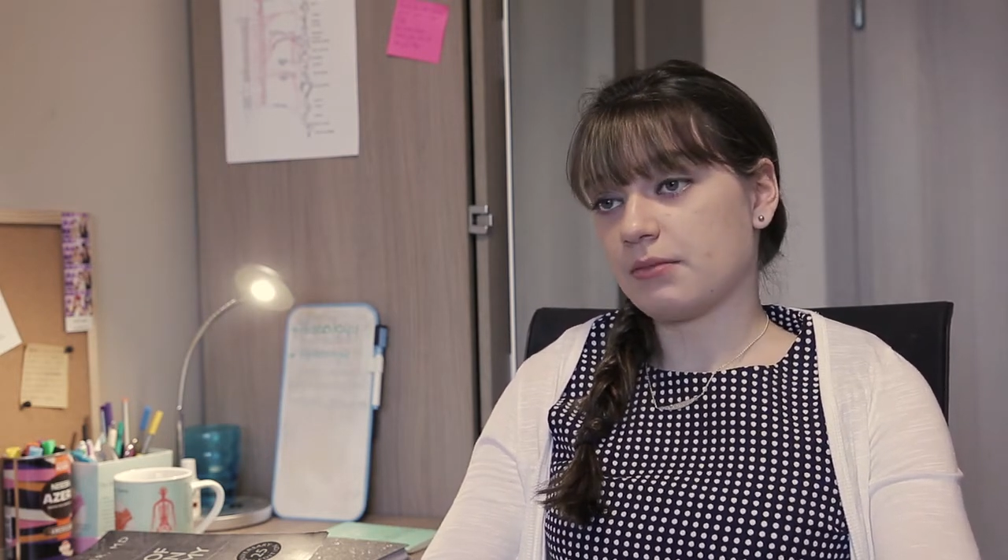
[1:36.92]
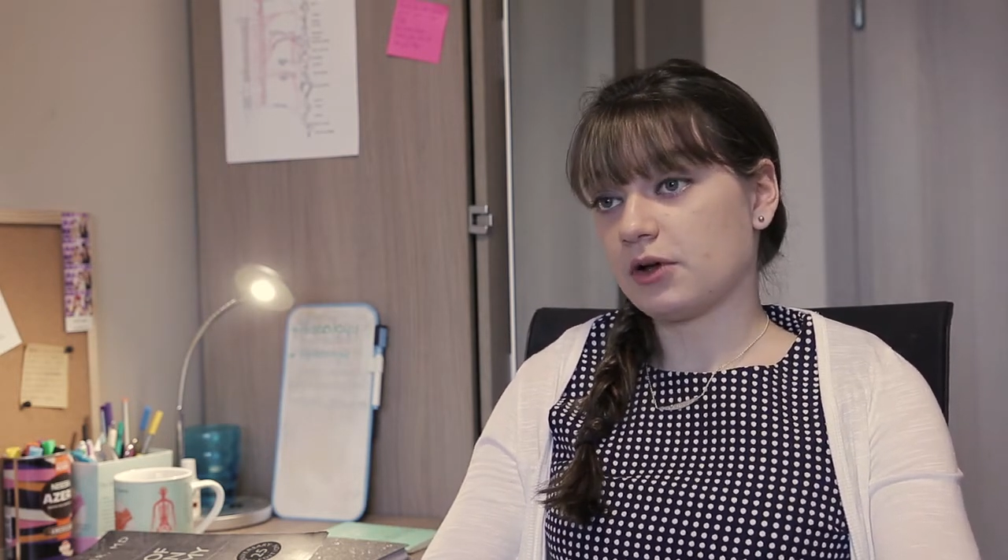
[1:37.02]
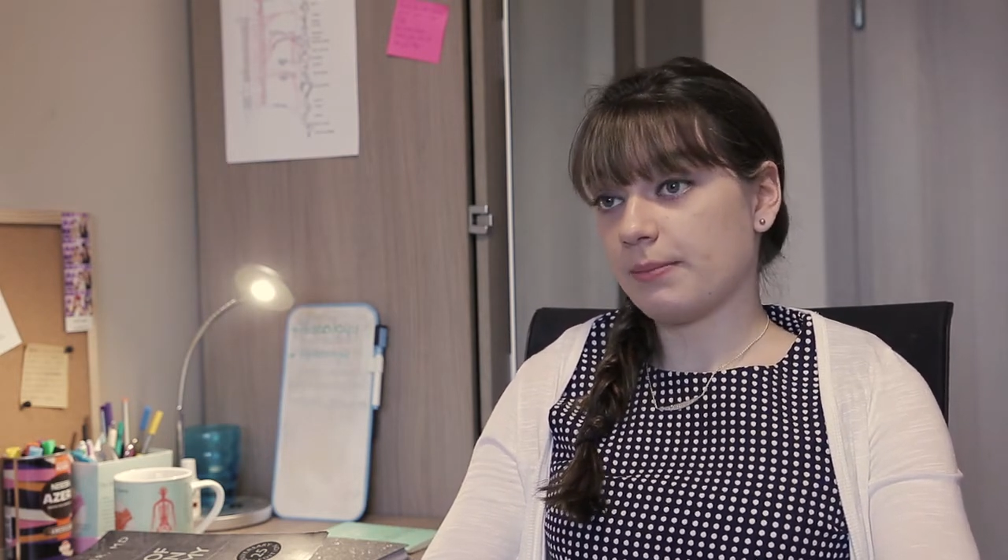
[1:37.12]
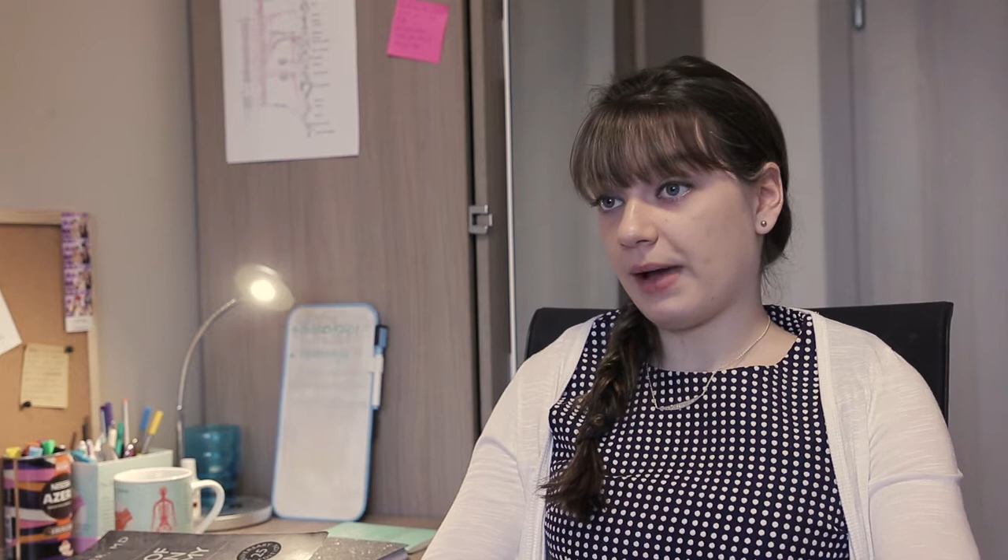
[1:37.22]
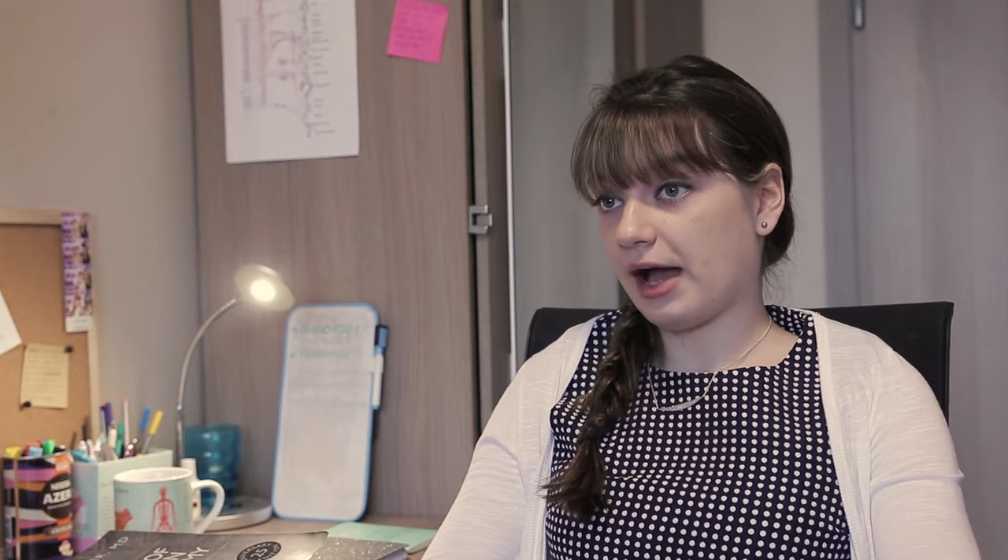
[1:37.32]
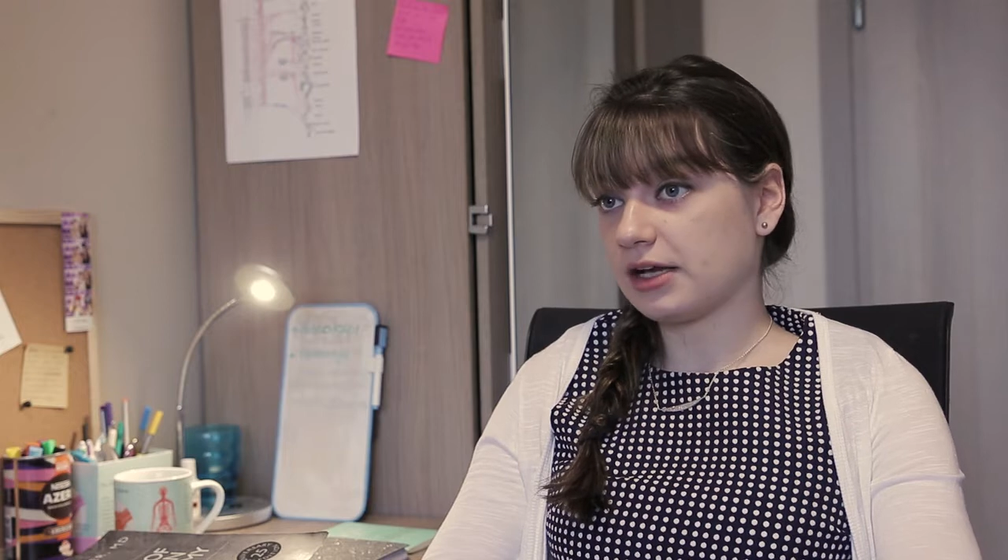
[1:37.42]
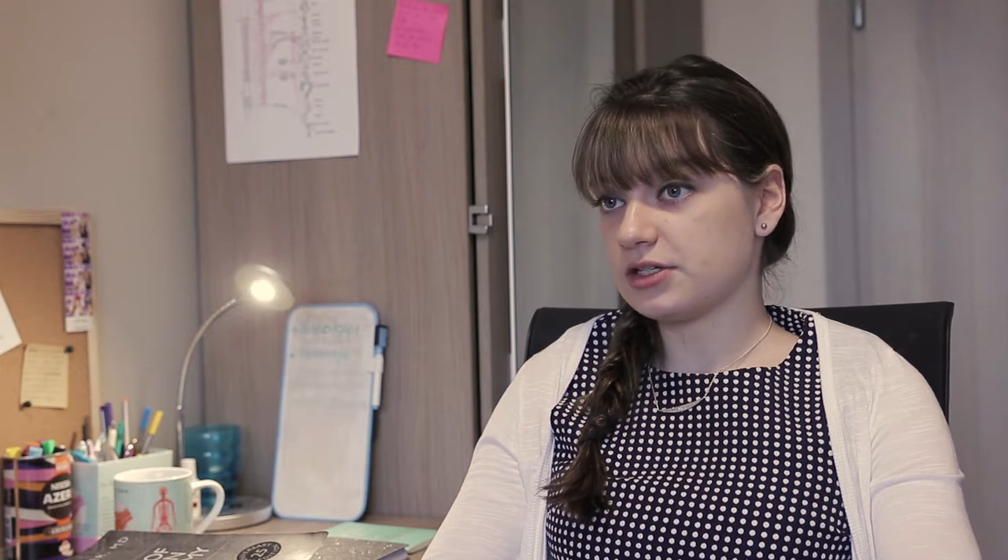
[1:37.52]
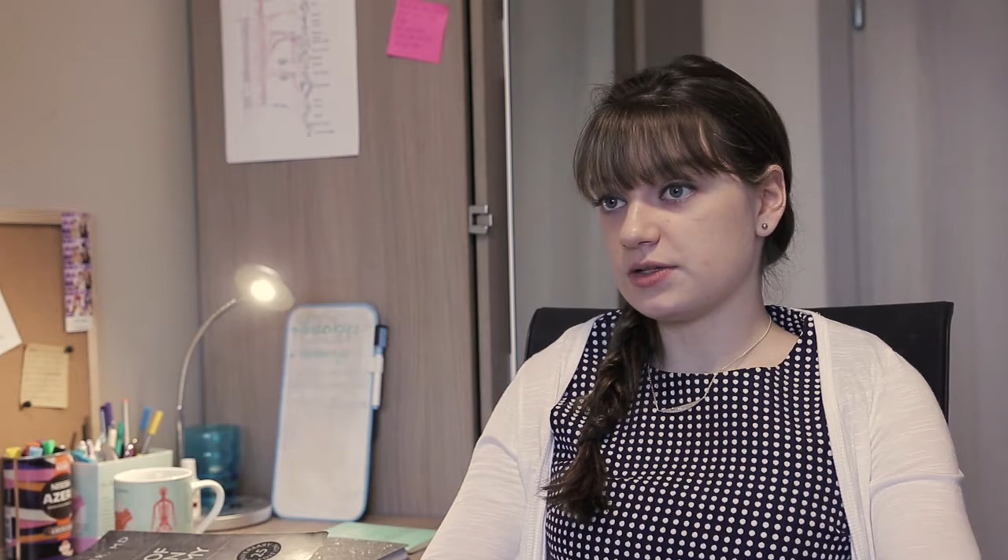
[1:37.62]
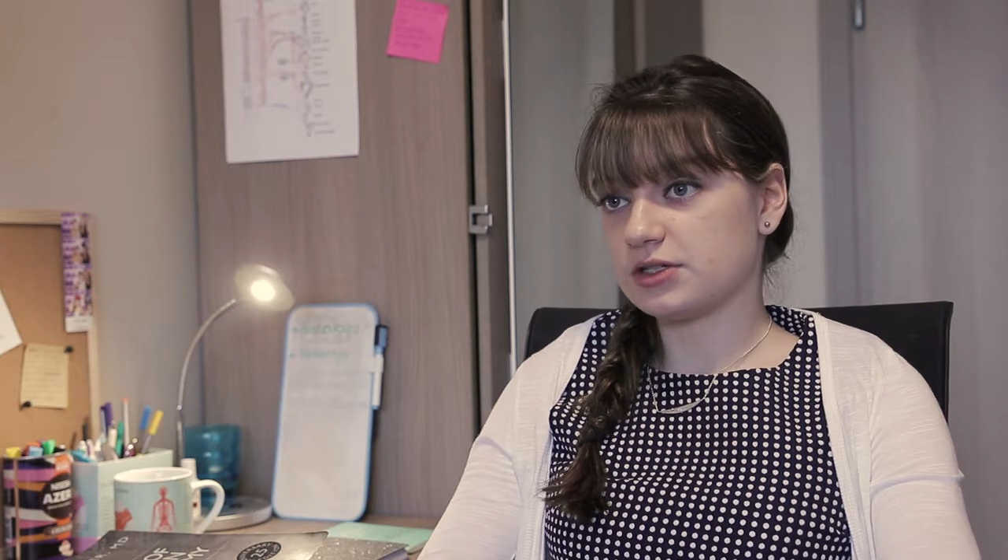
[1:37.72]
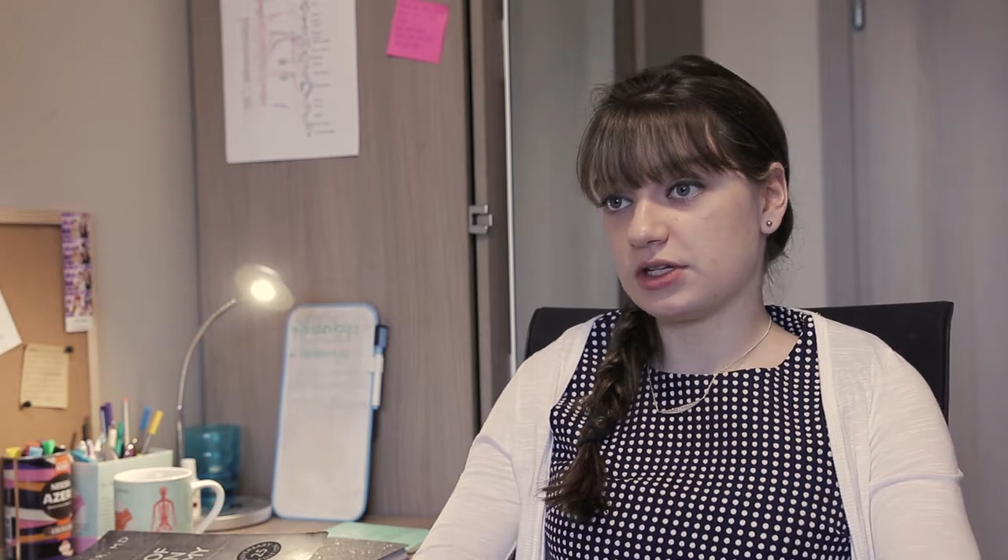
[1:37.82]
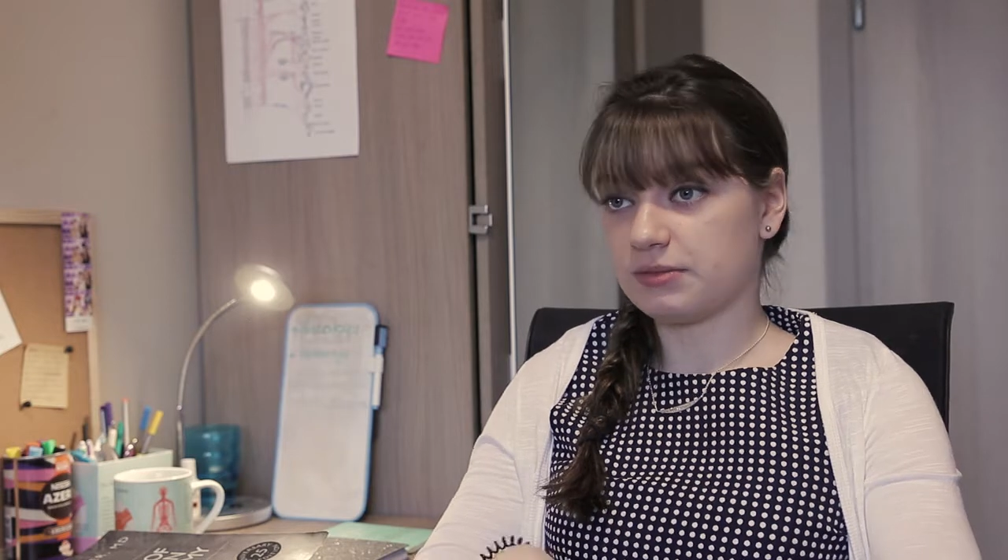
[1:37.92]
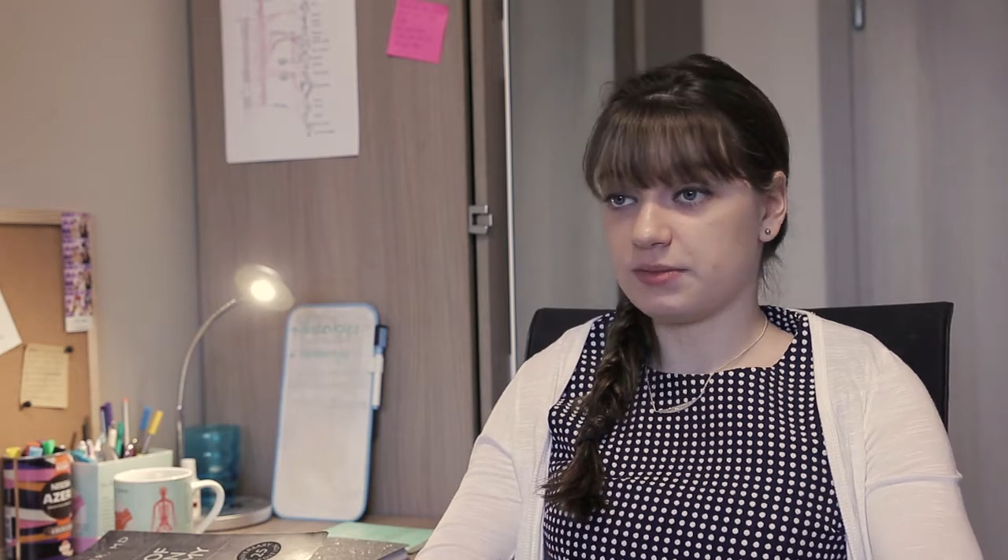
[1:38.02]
Come back, do study